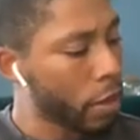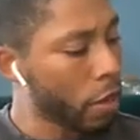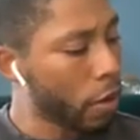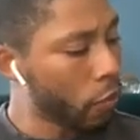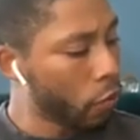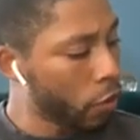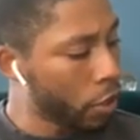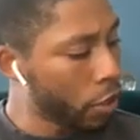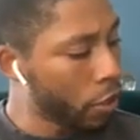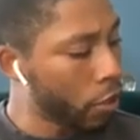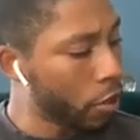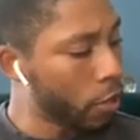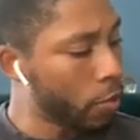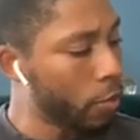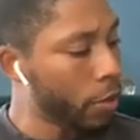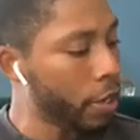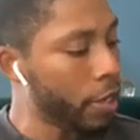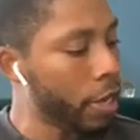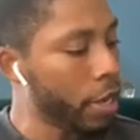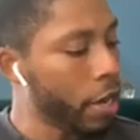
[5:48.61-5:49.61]
really going to
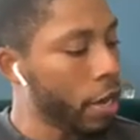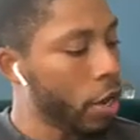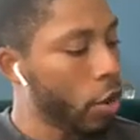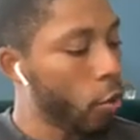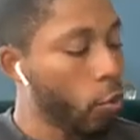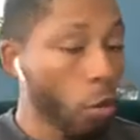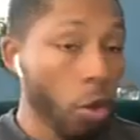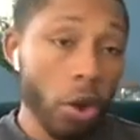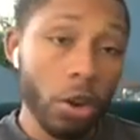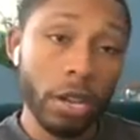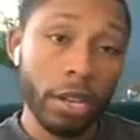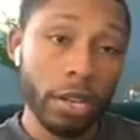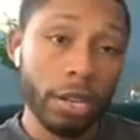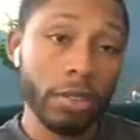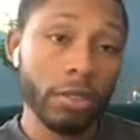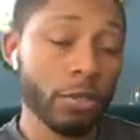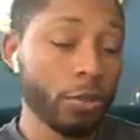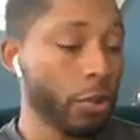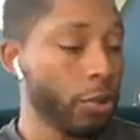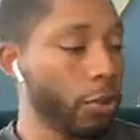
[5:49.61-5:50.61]
be walking
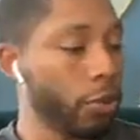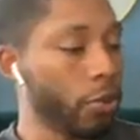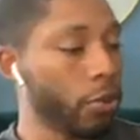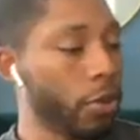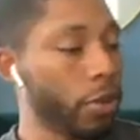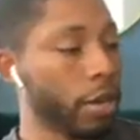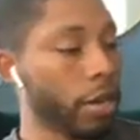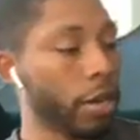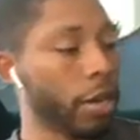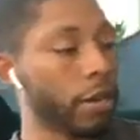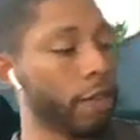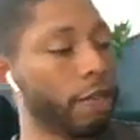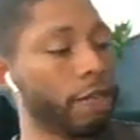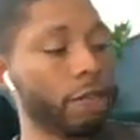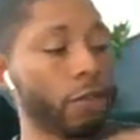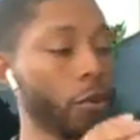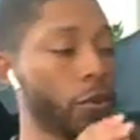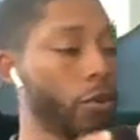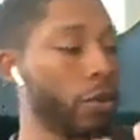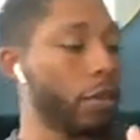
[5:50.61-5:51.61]
it through
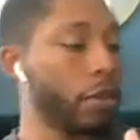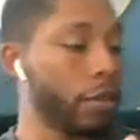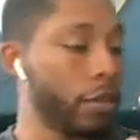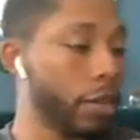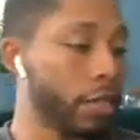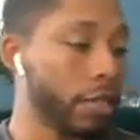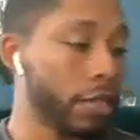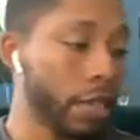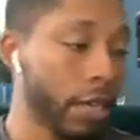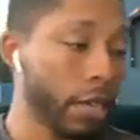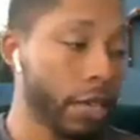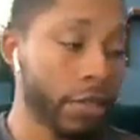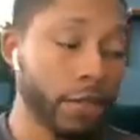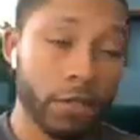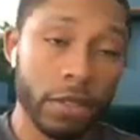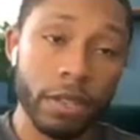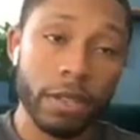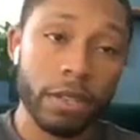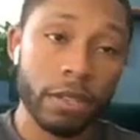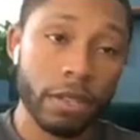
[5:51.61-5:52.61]
for the sake of
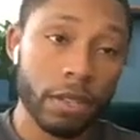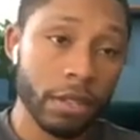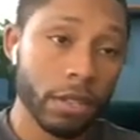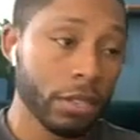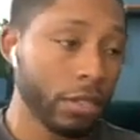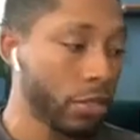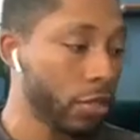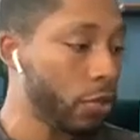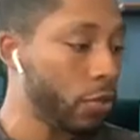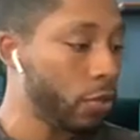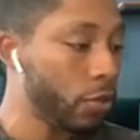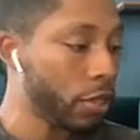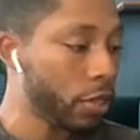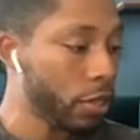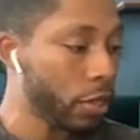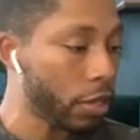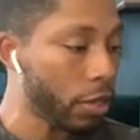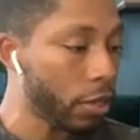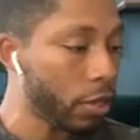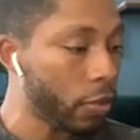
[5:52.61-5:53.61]
the students
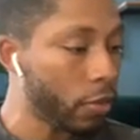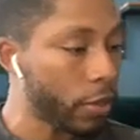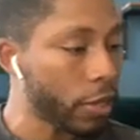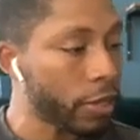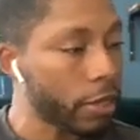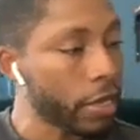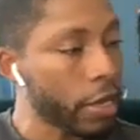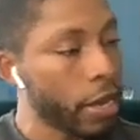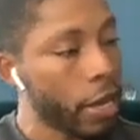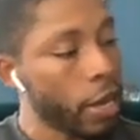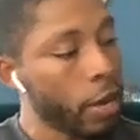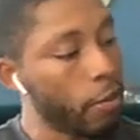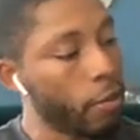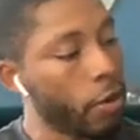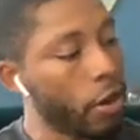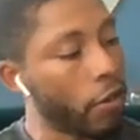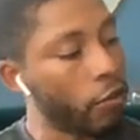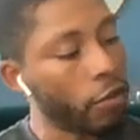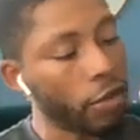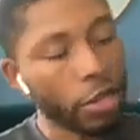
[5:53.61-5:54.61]
and the little ones,
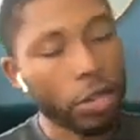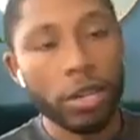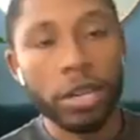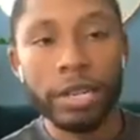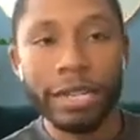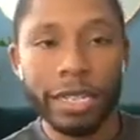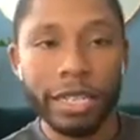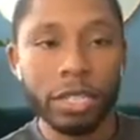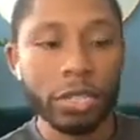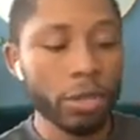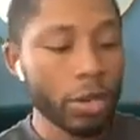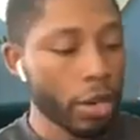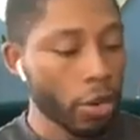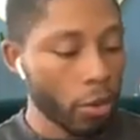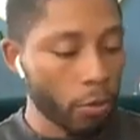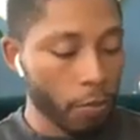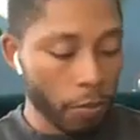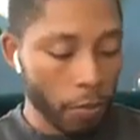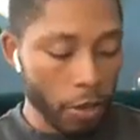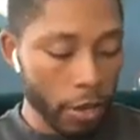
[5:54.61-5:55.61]
but I'm really going to need your
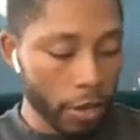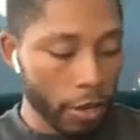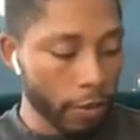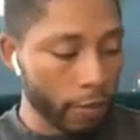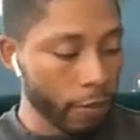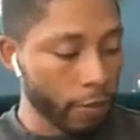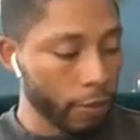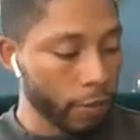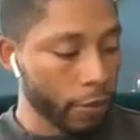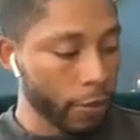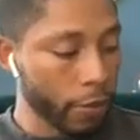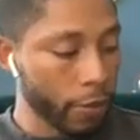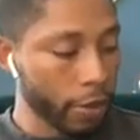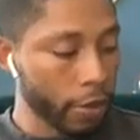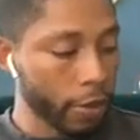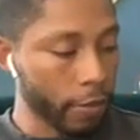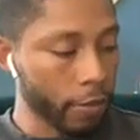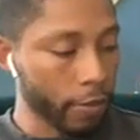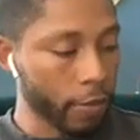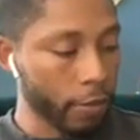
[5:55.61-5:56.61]
help
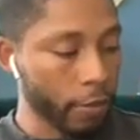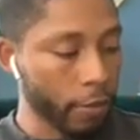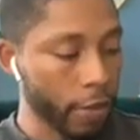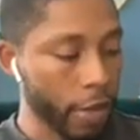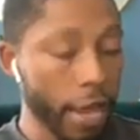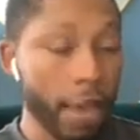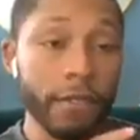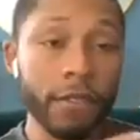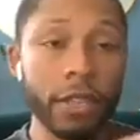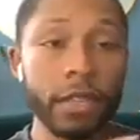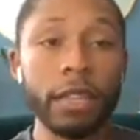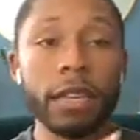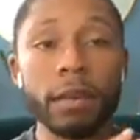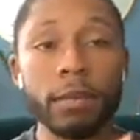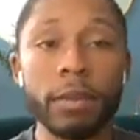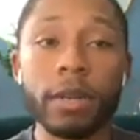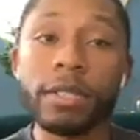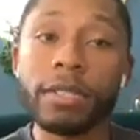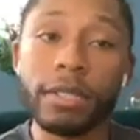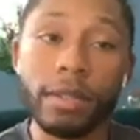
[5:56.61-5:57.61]
having
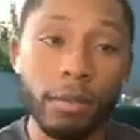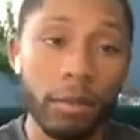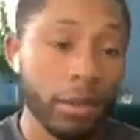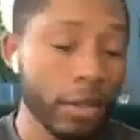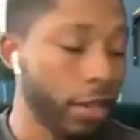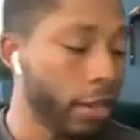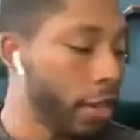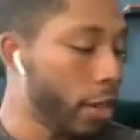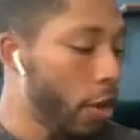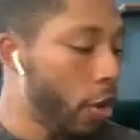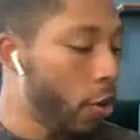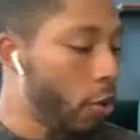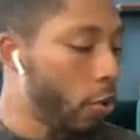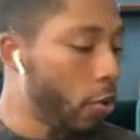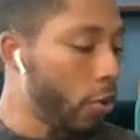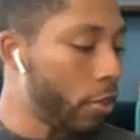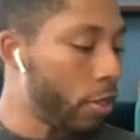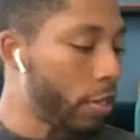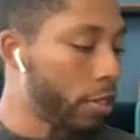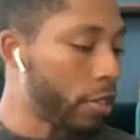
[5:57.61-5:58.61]
them assemble it
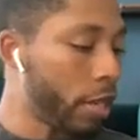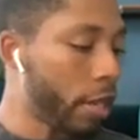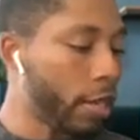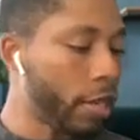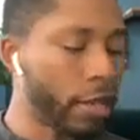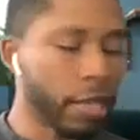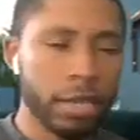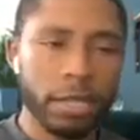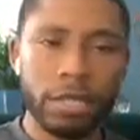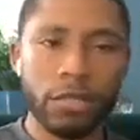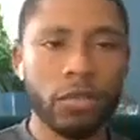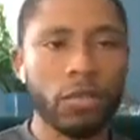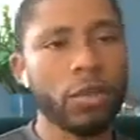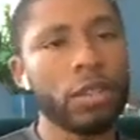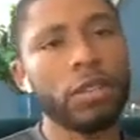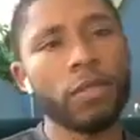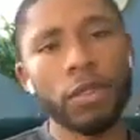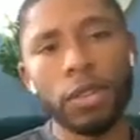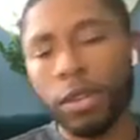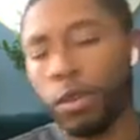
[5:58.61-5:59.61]
on their side. Again, it's a
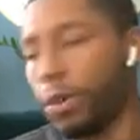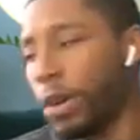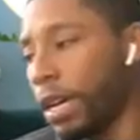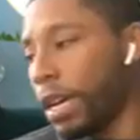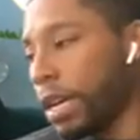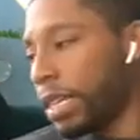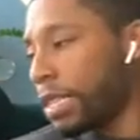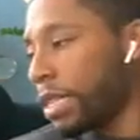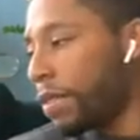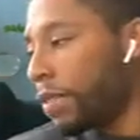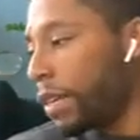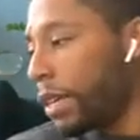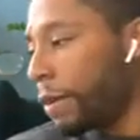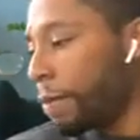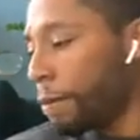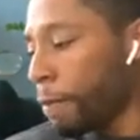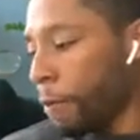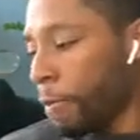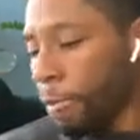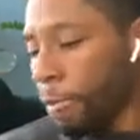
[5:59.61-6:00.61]
really, really quick activity.